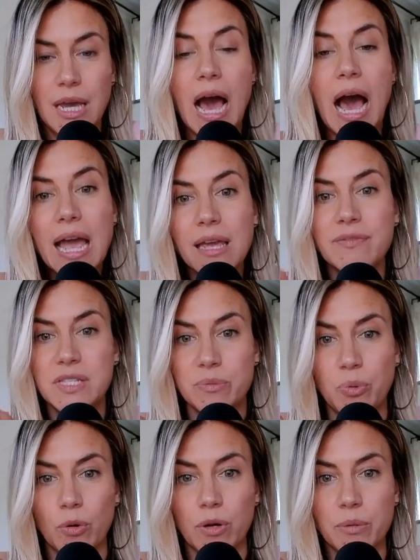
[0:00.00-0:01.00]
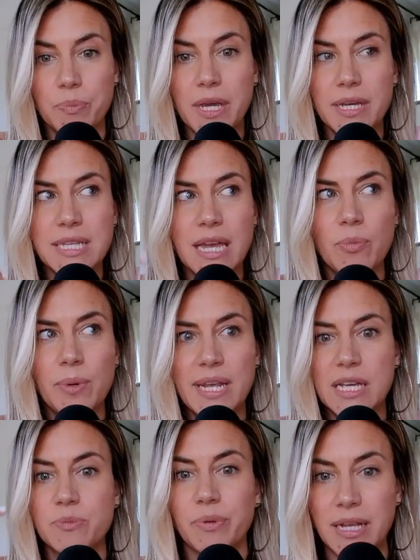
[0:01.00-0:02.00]
I have support because everybody
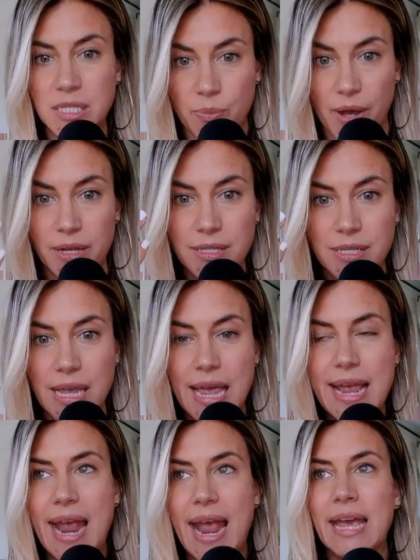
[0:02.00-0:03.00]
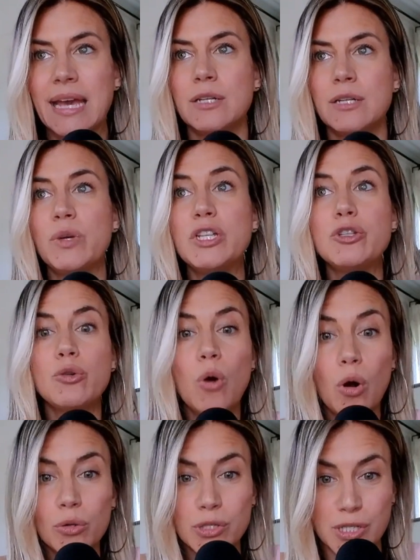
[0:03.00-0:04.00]
has blind spots and we do
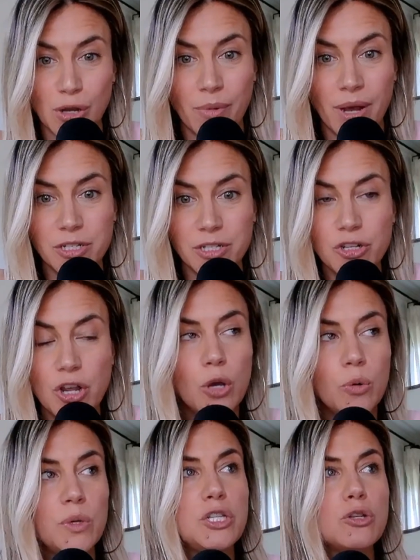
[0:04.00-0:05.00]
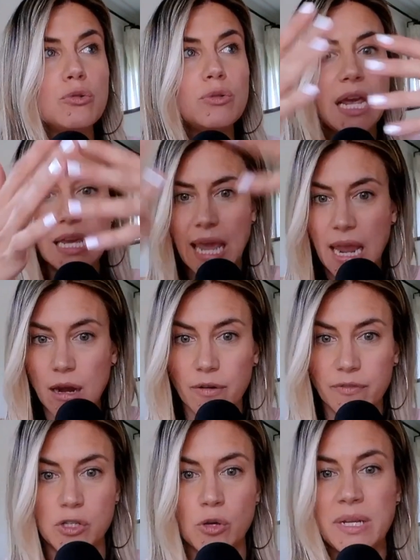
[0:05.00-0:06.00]
hold so much. We do take care
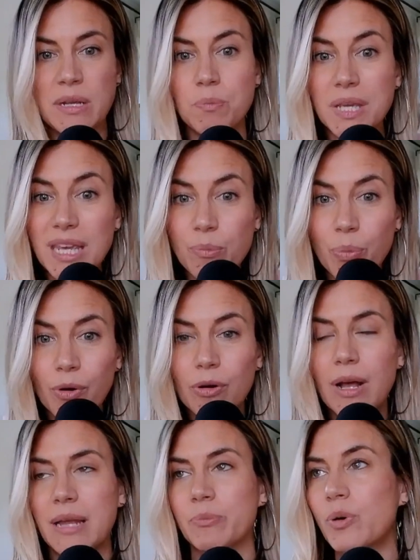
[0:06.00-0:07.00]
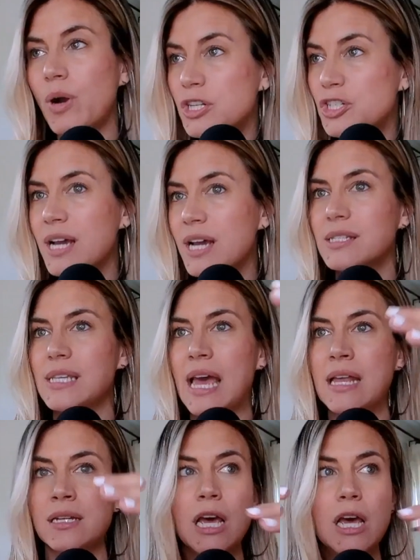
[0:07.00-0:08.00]
of so many people and projects
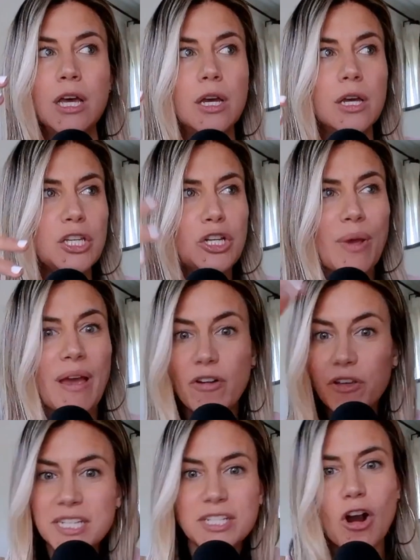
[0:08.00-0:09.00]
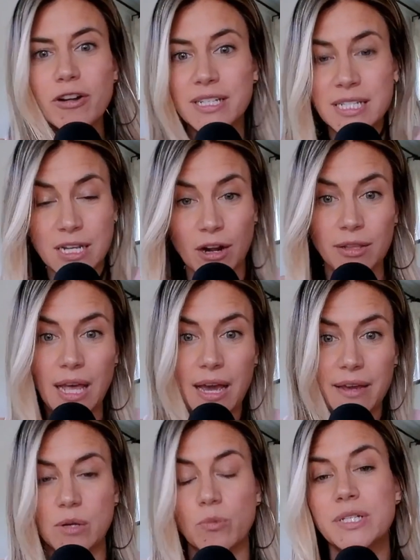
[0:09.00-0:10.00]
and, you know, we have all these gardens in our
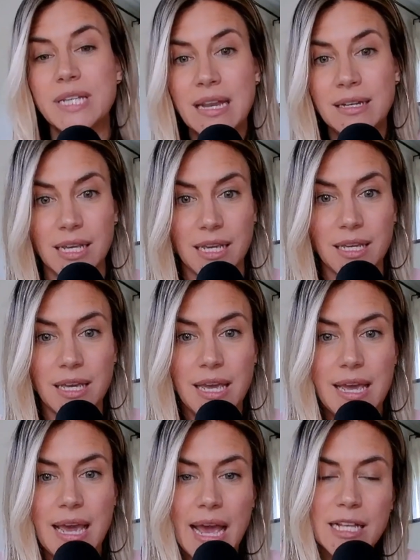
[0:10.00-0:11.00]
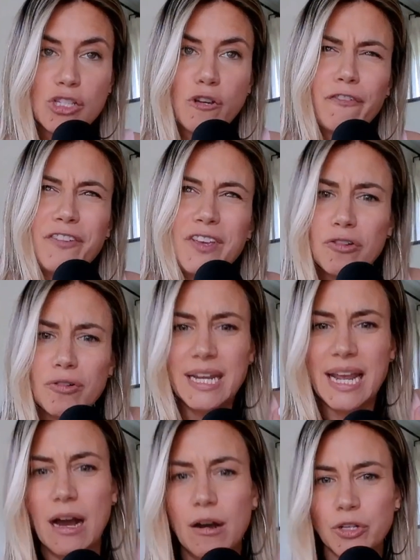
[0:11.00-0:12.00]
lives that we're tending. And so
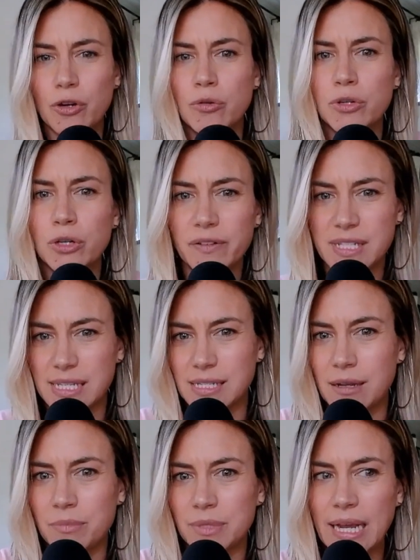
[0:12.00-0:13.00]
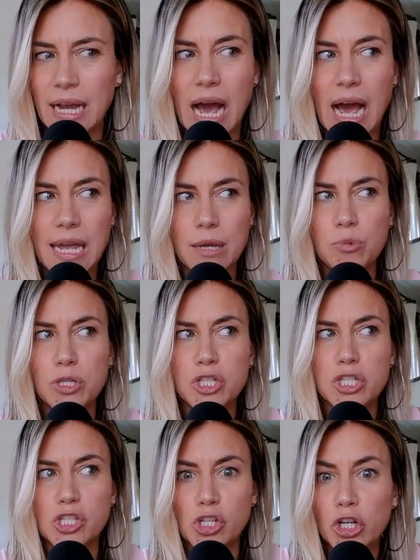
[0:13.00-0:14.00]
figuring out your own nervous system, like I was
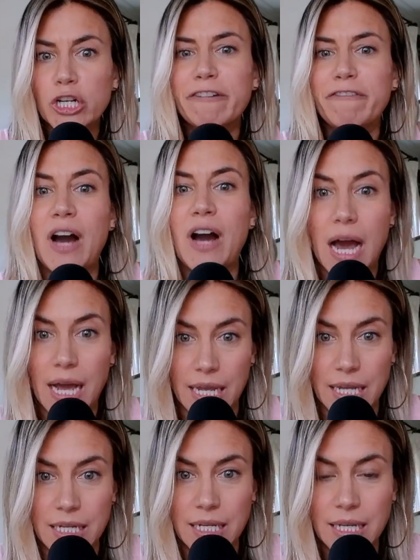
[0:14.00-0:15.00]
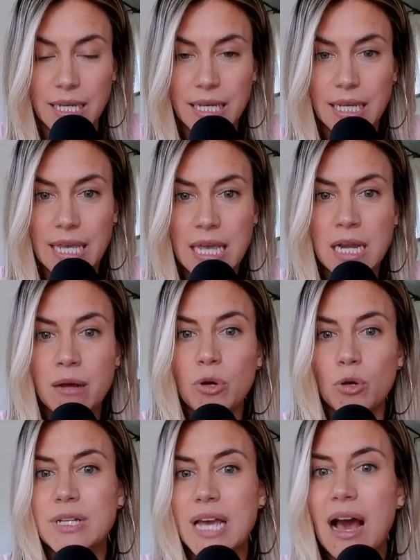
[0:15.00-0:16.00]
certified in a
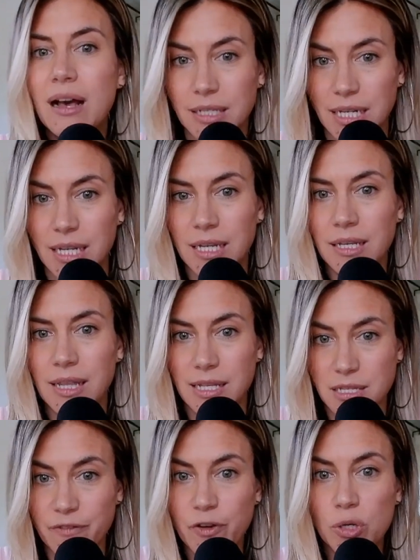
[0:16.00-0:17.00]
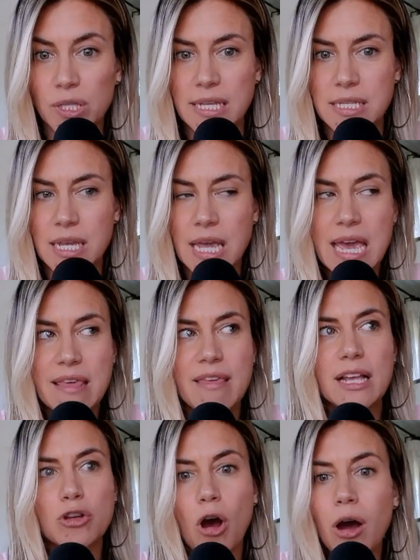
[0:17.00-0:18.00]
modality, that's the focalizing,
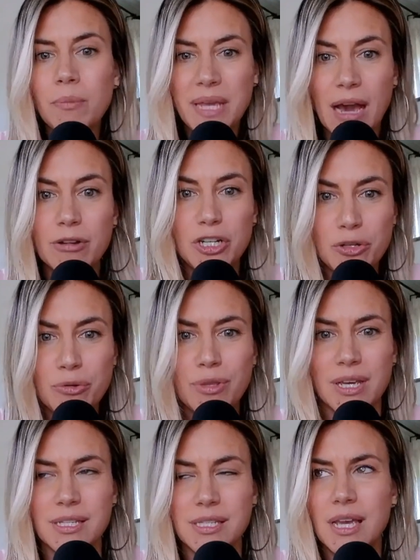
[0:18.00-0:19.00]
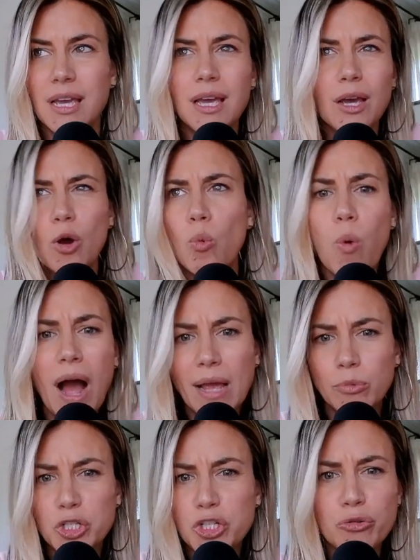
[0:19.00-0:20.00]
that taught me how to do this. Why
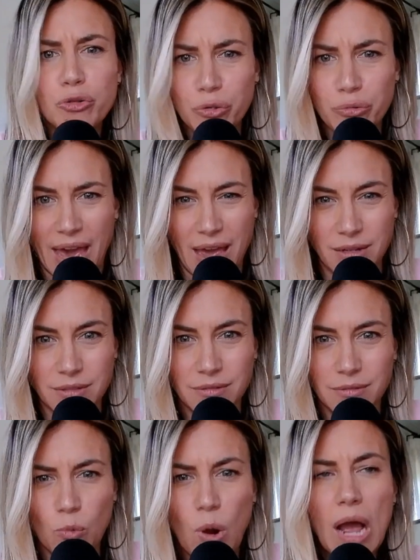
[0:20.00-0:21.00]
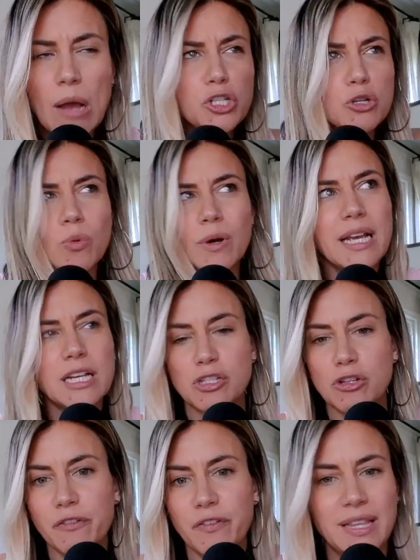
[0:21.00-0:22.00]
would you do that? Why would you want to get
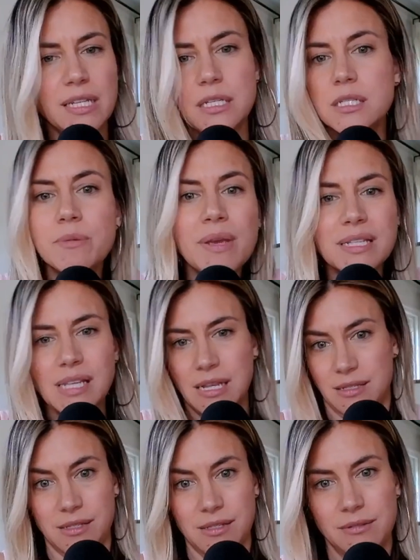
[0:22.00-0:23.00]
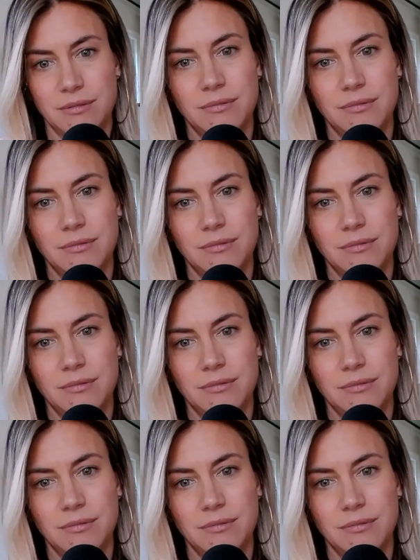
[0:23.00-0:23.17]
certified? That doesn't make sense.